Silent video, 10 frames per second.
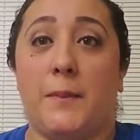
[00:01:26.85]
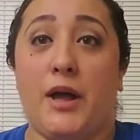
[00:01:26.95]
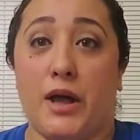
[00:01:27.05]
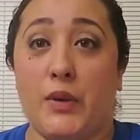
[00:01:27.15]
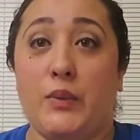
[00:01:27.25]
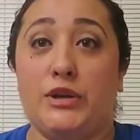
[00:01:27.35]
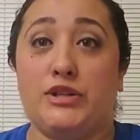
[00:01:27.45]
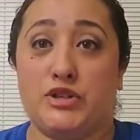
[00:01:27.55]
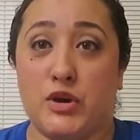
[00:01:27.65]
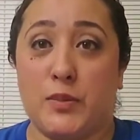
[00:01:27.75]

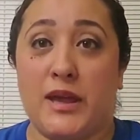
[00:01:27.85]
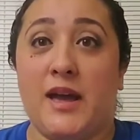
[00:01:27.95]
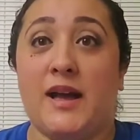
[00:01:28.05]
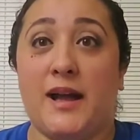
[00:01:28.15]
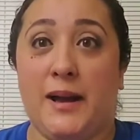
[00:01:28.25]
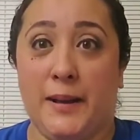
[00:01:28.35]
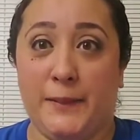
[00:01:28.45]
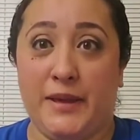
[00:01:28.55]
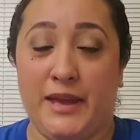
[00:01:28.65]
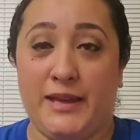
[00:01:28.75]
Pinewood Derby
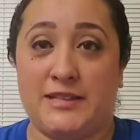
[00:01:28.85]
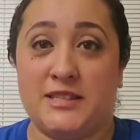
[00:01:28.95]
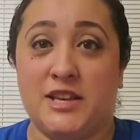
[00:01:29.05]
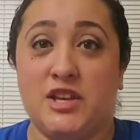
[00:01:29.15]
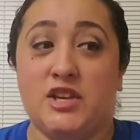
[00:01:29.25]
cupcakes.